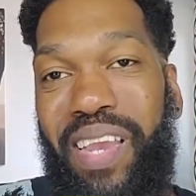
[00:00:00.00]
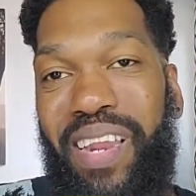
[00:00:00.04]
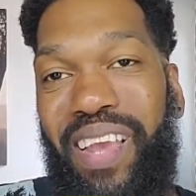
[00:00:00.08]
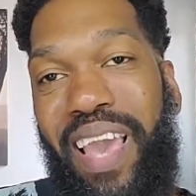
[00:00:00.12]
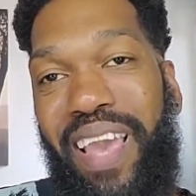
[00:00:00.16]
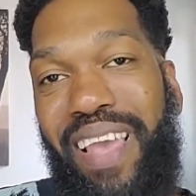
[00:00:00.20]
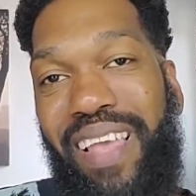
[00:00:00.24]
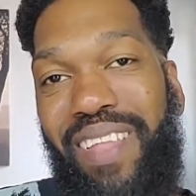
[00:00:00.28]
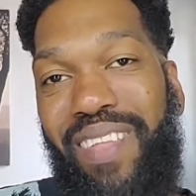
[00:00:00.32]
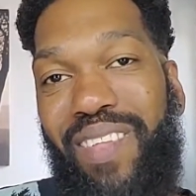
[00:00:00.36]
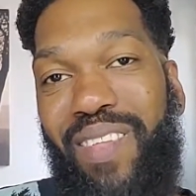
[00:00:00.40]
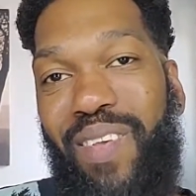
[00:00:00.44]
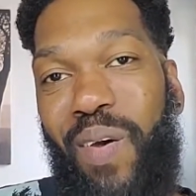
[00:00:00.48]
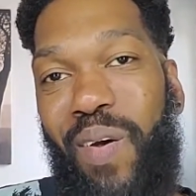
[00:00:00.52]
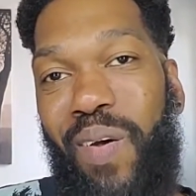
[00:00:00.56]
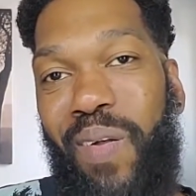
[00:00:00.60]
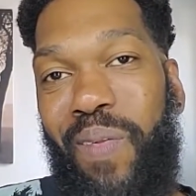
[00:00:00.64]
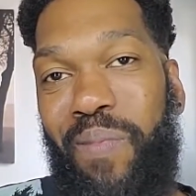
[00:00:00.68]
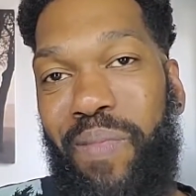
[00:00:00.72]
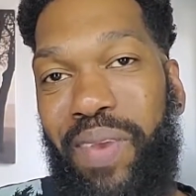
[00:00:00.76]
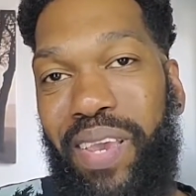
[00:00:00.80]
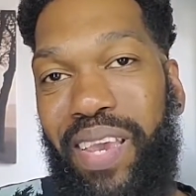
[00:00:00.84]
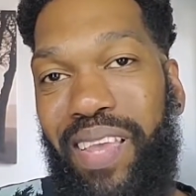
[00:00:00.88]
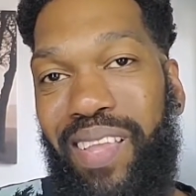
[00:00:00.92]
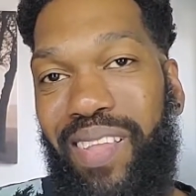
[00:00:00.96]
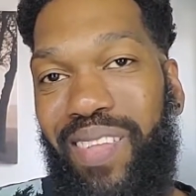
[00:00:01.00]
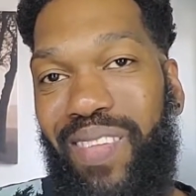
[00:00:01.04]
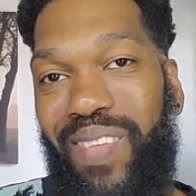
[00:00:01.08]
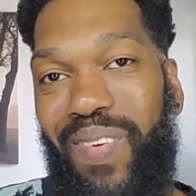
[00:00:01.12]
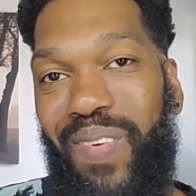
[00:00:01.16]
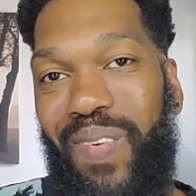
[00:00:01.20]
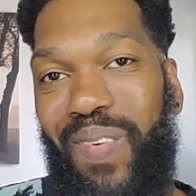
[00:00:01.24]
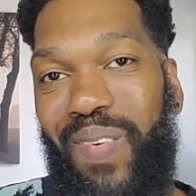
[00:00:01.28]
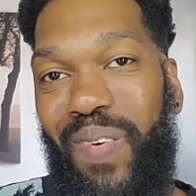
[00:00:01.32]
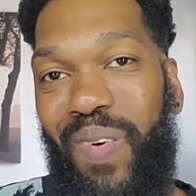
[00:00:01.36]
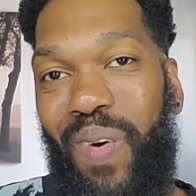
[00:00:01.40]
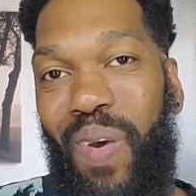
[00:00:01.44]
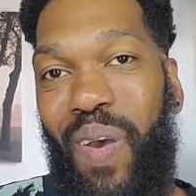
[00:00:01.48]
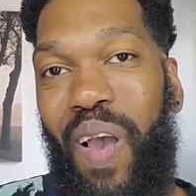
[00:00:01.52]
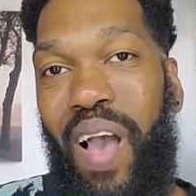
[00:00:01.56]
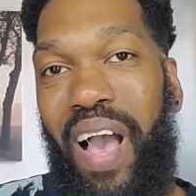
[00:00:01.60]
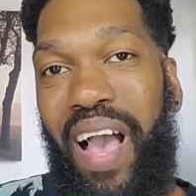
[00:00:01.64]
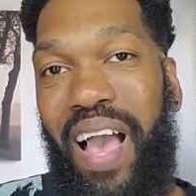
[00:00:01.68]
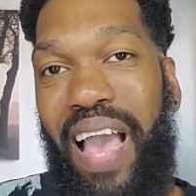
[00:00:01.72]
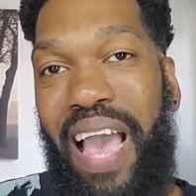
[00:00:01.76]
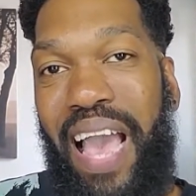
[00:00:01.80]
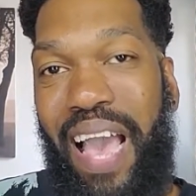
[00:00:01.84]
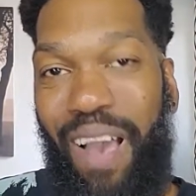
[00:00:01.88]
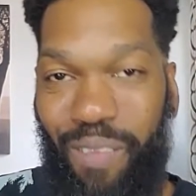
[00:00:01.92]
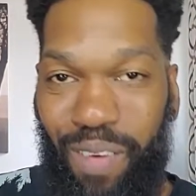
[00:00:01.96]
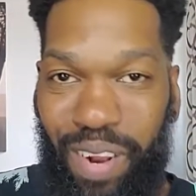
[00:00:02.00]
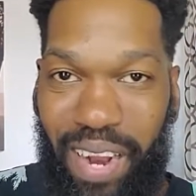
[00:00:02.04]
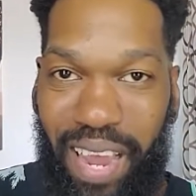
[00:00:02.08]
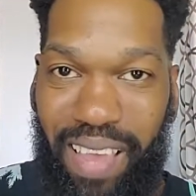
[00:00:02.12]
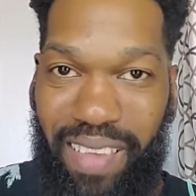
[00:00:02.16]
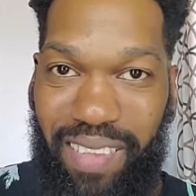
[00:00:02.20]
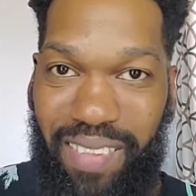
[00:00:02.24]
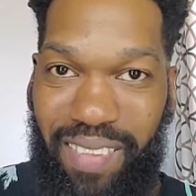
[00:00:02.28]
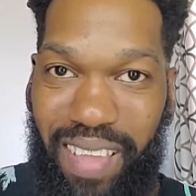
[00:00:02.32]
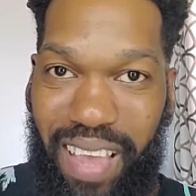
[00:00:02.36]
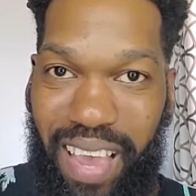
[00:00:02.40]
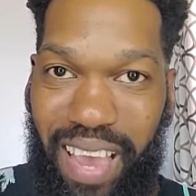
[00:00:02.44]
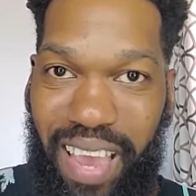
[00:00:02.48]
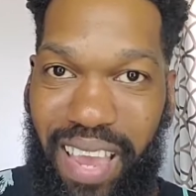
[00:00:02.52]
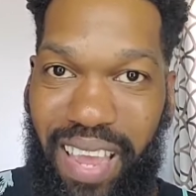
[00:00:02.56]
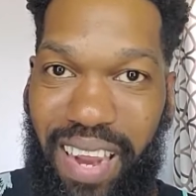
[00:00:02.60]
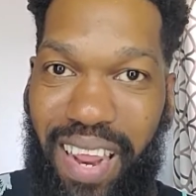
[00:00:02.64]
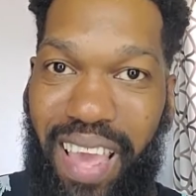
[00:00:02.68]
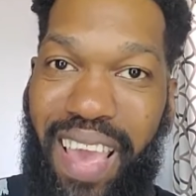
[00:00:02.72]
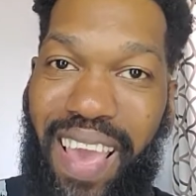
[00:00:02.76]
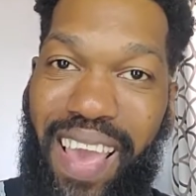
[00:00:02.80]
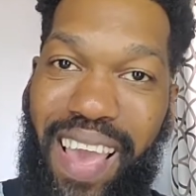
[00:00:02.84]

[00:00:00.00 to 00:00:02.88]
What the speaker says: and told me to have a nice night